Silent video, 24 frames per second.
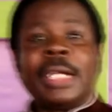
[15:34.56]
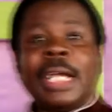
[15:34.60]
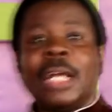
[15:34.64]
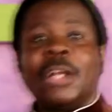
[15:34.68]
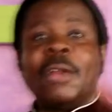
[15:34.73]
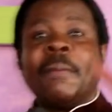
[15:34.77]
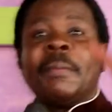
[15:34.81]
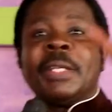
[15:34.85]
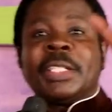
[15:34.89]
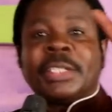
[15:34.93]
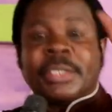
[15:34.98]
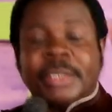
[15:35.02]

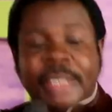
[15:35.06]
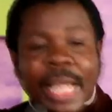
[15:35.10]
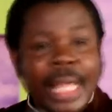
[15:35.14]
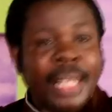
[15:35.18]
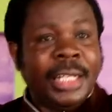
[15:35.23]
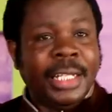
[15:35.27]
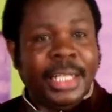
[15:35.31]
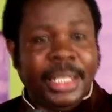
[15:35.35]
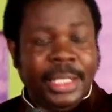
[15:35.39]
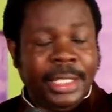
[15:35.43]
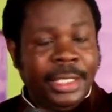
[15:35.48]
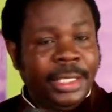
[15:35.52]
cannot be
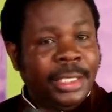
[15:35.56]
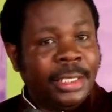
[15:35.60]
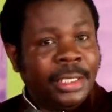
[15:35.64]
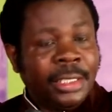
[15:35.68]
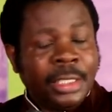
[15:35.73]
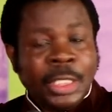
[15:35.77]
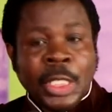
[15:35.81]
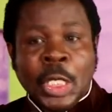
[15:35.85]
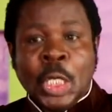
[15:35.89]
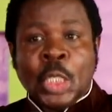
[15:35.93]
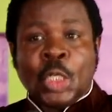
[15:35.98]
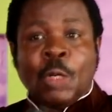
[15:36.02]
standing
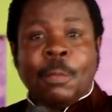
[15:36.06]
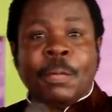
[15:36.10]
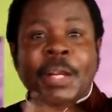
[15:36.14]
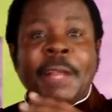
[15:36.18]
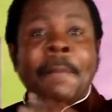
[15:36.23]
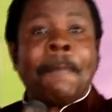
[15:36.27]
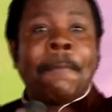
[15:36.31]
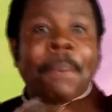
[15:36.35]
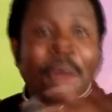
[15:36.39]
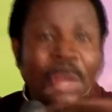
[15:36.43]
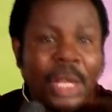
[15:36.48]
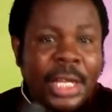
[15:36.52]
to bring
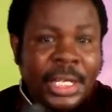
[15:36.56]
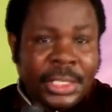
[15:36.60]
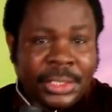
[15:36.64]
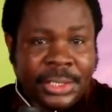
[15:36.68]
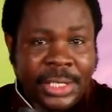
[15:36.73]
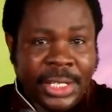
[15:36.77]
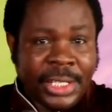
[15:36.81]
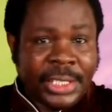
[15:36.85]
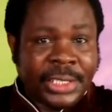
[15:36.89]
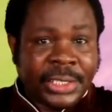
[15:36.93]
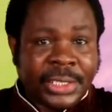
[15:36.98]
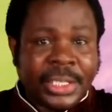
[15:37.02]

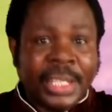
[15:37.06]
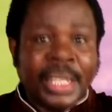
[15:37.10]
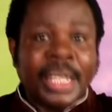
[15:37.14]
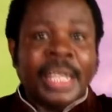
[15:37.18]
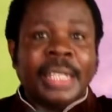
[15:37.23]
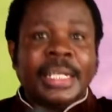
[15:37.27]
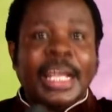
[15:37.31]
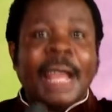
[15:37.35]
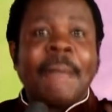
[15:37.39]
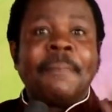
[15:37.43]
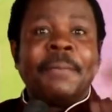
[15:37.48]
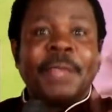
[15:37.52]
policies
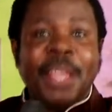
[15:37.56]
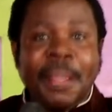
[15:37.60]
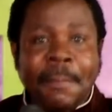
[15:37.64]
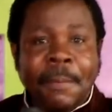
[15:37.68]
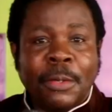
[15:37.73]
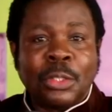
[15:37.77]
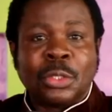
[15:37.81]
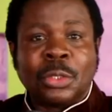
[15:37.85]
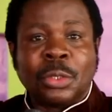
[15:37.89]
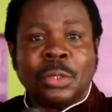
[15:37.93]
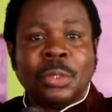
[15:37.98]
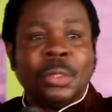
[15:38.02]
that be
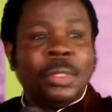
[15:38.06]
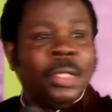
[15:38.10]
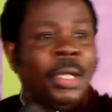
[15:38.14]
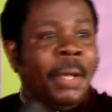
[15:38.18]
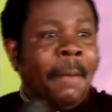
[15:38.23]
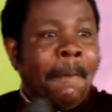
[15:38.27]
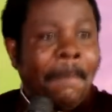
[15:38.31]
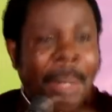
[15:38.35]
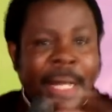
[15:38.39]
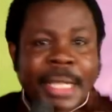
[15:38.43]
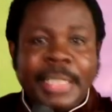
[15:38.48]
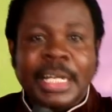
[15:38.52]
able to
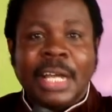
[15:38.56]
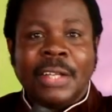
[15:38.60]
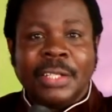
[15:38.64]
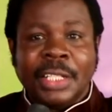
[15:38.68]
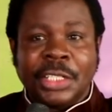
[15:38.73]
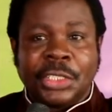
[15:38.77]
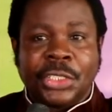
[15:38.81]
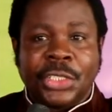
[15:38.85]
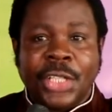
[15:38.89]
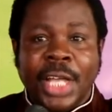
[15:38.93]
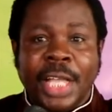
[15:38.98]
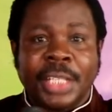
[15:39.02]
bring down
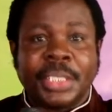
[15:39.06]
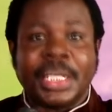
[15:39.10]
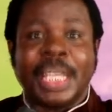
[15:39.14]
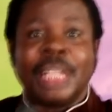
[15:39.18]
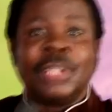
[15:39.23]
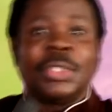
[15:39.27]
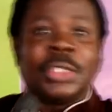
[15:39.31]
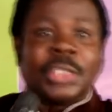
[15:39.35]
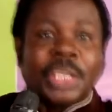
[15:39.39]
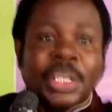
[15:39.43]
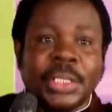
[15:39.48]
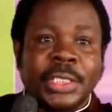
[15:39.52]
the church and
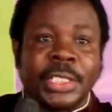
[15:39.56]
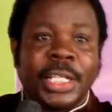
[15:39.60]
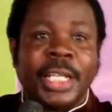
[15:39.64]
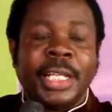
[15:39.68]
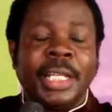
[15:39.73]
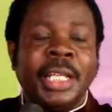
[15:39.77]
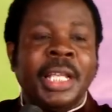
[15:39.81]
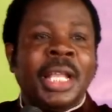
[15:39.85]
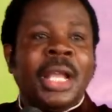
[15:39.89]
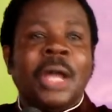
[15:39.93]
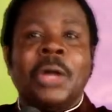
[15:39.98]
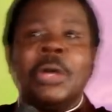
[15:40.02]
you say,
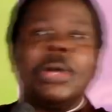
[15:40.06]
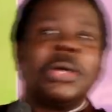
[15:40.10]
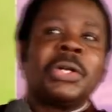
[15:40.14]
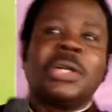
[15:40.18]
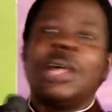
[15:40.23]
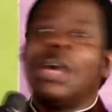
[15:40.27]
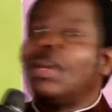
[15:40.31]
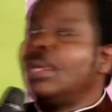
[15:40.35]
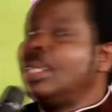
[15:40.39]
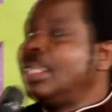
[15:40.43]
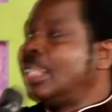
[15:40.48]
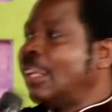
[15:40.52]
oh,
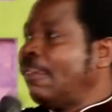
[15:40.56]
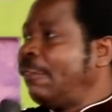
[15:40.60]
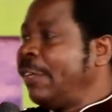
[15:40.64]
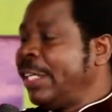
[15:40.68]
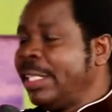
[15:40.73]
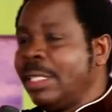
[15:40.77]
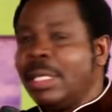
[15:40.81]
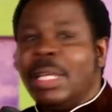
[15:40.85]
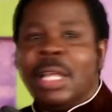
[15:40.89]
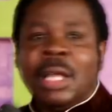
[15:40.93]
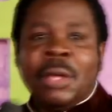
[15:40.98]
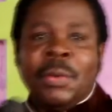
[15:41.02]
God will
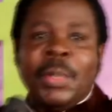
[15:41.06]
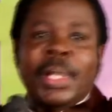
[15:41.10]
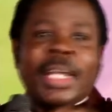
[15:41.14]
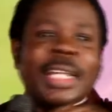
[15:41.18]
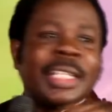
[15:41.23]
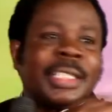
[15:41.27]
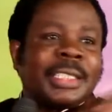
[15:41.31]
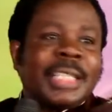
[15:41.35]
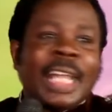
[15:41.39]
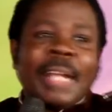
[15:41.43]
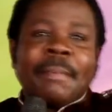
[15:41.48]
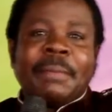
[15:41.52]
intervene. We
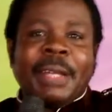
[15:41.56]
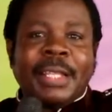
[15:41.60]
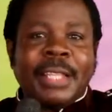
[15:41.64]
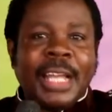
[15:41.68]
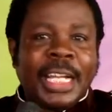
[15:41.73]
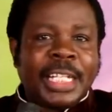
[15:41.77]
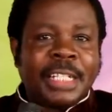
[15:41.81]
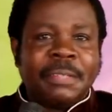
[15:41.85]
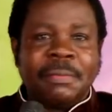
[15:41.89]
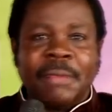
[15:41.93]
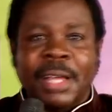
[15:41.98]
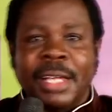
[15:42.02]
can stand by
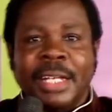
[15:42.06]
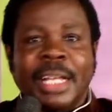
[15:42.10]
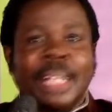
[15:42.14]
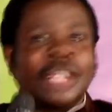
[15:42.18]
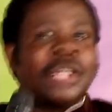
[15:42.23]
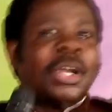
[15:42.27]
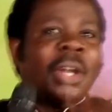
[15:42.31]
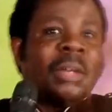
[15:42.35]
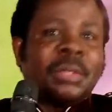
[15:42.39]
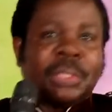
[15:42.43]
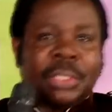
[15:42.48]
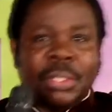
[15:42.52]
that man and
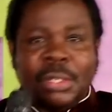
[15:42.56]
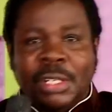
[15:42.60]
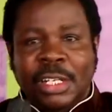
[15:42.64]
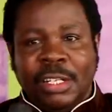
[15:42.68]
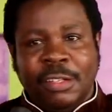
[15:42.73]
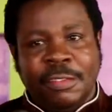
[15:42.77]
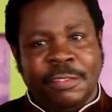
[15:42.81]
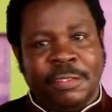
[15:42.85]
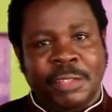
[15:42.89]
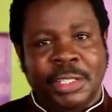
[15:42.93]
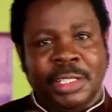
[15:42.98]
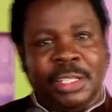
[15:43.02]
God will say,
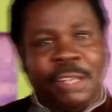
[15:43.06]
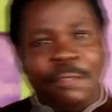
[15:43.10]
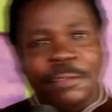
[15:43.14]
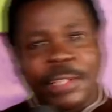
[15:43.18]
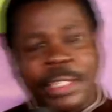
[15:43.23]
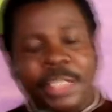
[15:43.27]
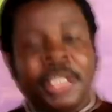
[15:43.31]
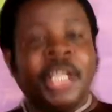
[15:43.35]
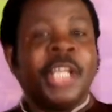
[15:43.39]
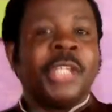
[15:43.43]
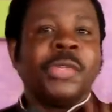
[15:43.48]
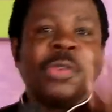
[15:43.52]

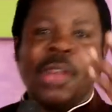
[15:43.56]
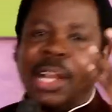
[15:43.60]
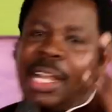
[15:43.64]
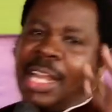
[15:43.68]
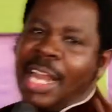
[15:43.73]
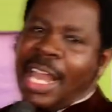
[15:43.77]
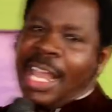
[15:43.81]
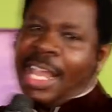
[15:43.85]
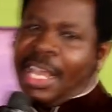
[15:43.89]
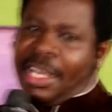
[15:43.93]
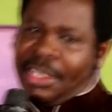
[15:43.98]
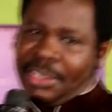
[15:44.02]
intervene. You are
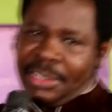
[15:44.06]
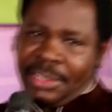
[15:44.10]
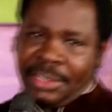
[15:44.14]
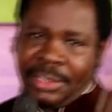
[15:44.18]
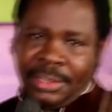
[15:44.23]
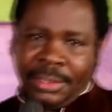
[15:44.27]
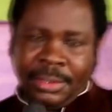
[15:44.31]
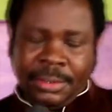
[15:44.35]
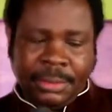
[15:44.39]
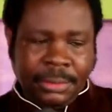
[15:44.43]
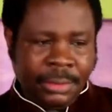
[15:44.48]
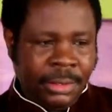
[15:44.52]

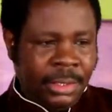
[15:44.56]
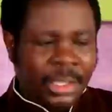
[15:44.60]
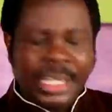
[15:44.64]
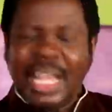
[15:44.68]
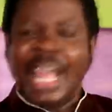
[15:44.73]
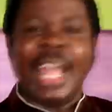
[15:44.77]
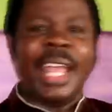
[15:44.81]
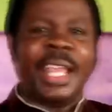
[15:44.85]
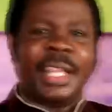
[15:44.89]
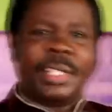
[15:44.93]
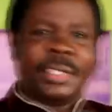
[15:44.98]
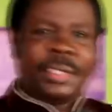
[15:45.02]
liars.
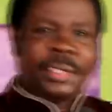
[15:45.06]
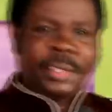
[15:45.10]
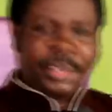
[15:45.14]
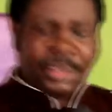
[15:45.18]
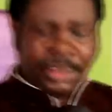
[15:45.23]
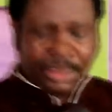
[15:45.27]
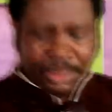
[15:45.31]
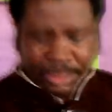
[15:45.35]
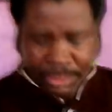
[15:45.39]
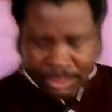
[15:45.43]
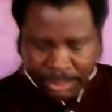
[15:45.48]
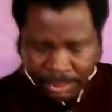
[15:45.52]

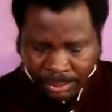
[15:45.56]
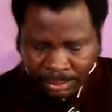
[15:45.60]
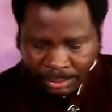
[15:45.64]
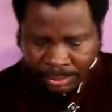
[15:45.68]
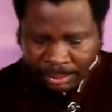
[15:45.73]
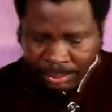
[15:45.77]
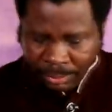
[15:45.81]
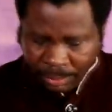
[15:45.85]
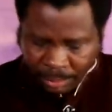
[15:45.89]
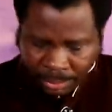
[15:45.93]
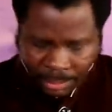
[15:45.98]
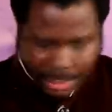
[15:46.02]
Liars.
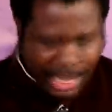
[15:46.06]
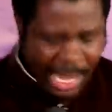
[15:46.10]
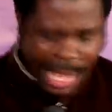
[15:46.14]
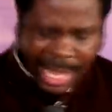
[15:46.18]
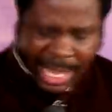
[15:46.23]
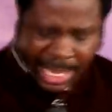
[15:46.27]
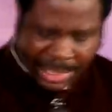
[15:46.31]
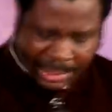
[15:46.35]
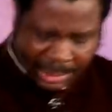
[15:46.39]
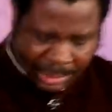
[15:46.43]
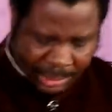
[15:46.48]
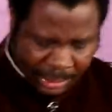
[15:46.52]

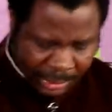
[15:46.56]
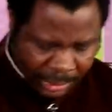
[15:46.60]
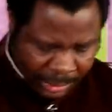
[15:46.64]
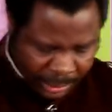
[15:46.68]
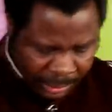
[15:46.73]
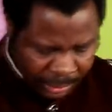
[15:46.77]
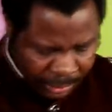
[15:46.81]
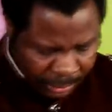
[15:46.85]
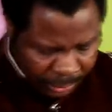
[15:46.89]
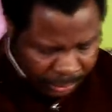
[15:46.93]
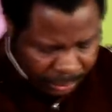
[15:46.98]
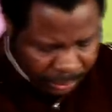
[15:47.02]

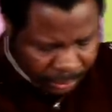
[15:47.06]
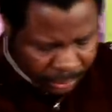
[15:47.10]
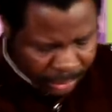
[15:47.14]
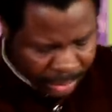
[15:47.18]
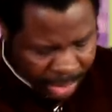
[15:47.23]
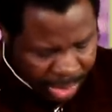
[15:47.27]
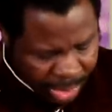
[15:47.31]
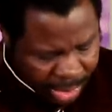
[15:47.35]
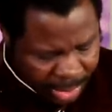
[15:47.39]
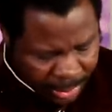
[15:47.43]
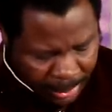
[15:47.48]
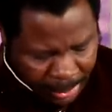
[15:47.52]
Liars.
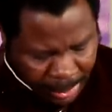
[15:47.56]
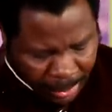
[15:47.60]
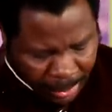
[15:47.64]
Eh?